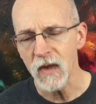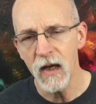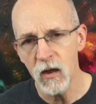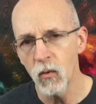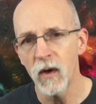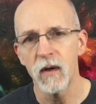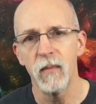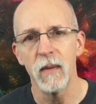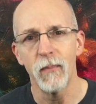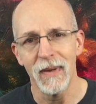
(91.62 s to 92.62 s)
and you want it to
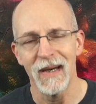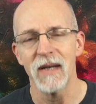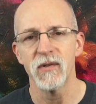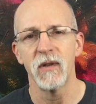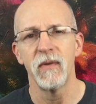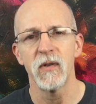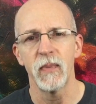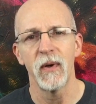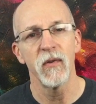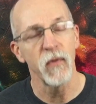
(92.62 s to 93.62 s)
be positive
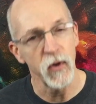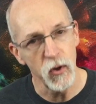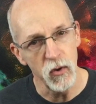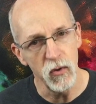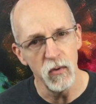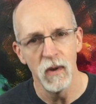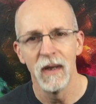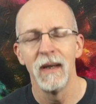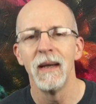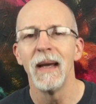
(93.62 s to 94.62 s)
experience for you
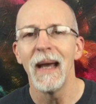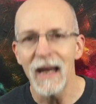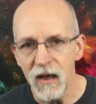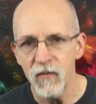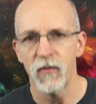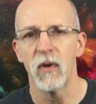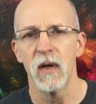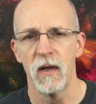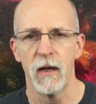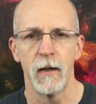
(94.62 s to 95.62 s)
and for the
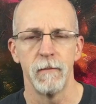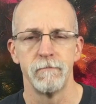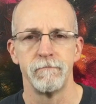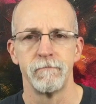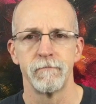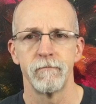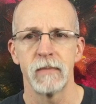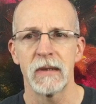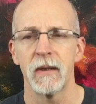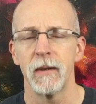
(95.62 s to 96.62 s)
client.
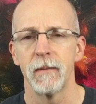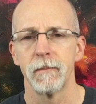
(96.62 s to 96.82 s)
All right.